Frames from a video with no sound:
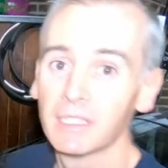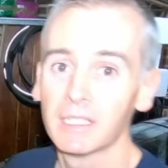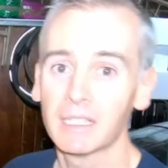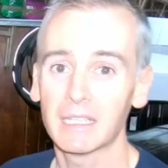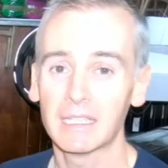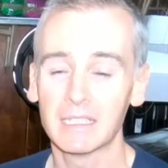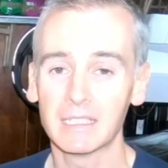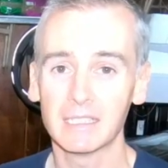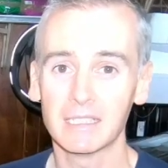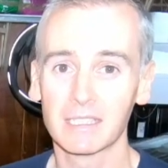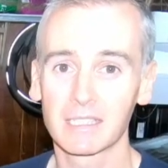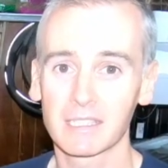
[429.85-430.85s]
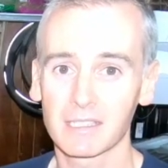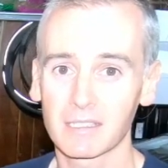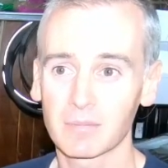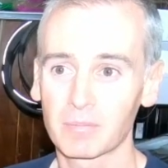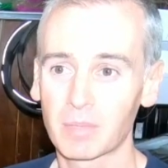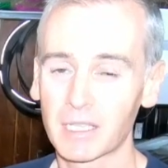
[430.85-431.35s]
is
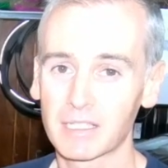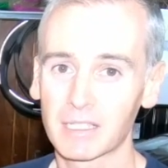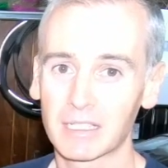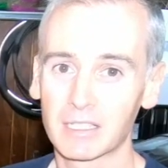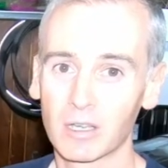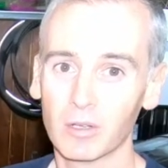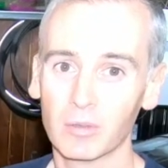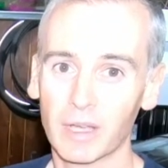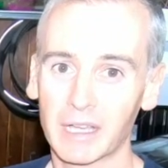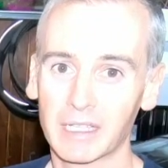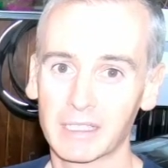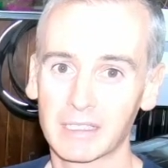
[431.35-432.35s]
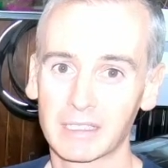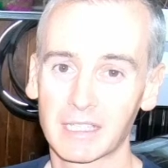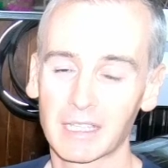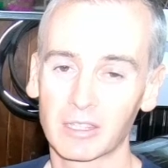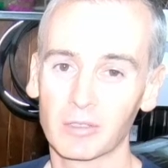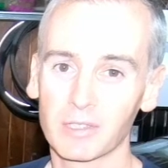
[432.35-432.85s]
basically go and
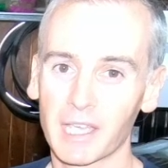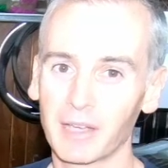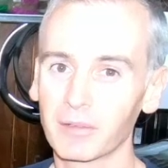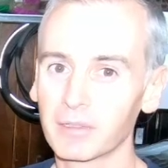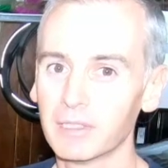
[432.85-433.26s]
get those out.